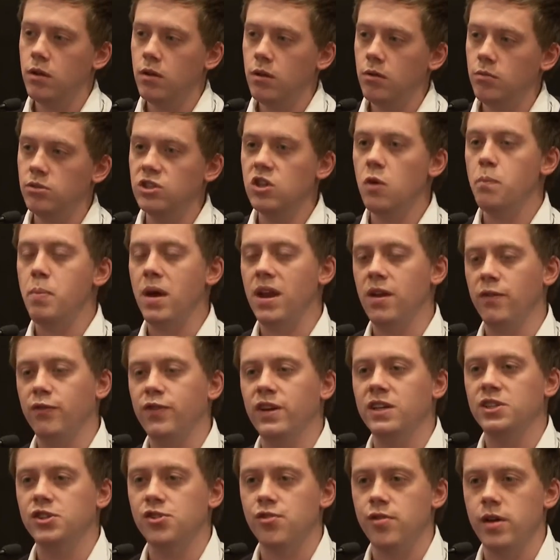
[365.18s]
was the
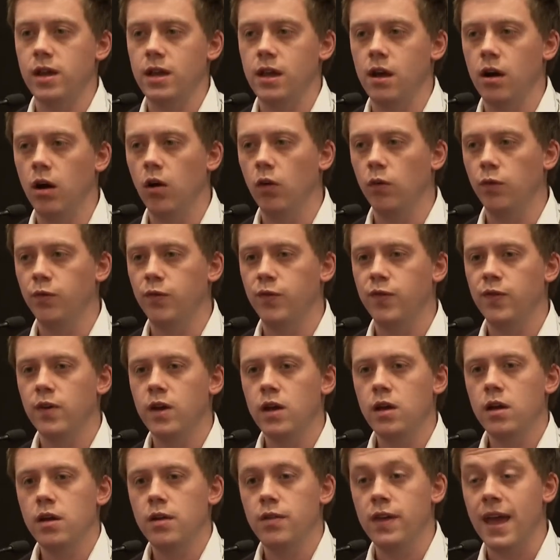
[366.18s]
beneficiary of
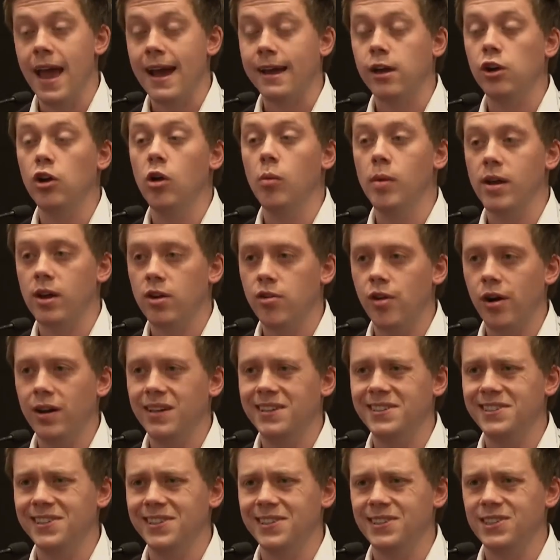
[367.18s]
the economic
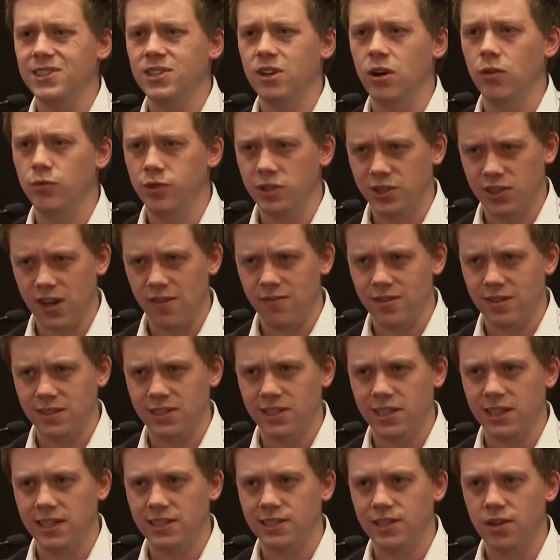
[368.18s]
crisis of the
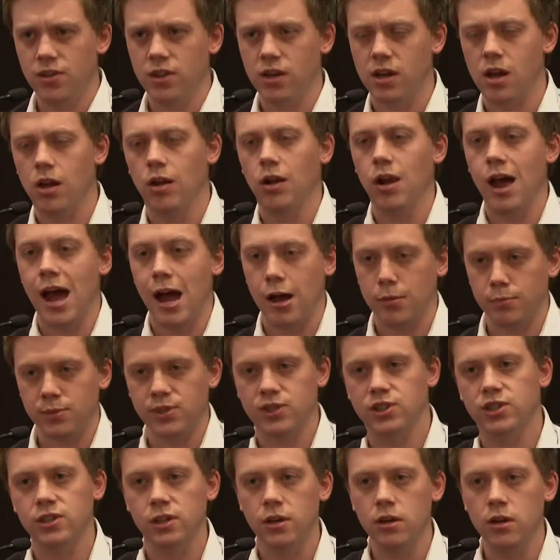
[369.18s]
70s and the
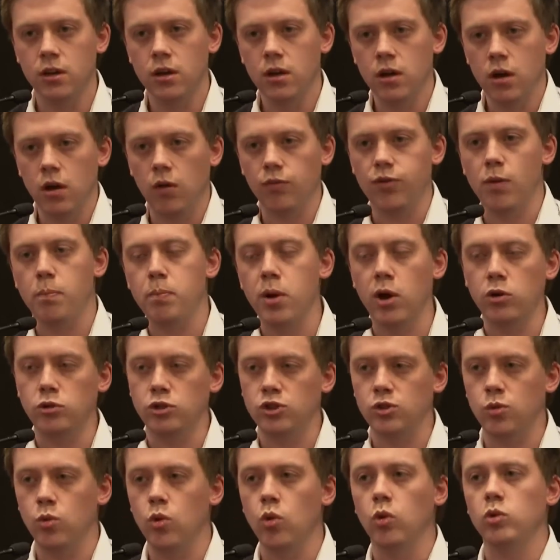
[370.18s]
collapse of the
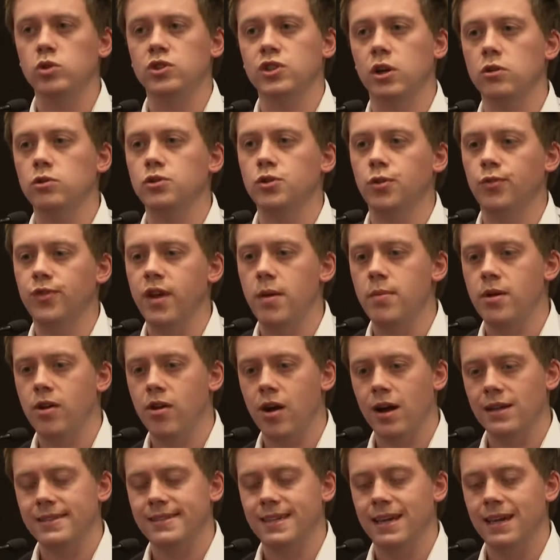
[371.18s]
post-war social
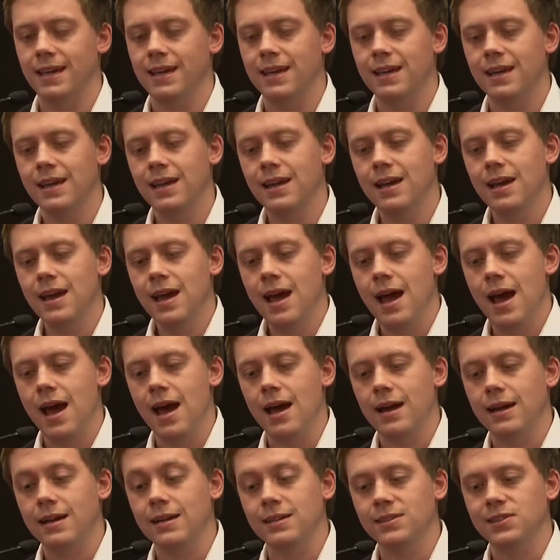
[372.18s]
democratic
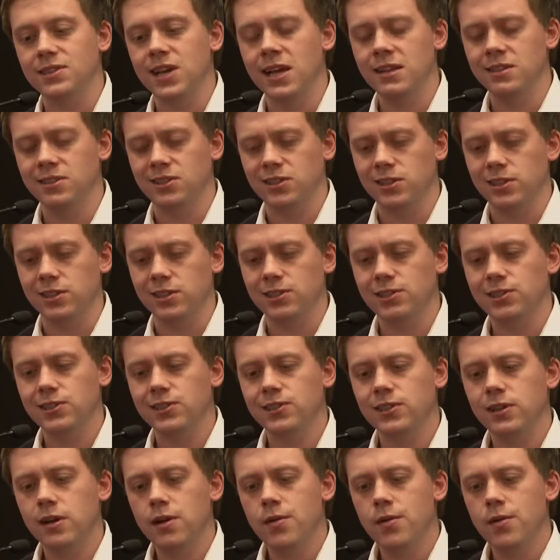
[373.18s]
uh, consensus.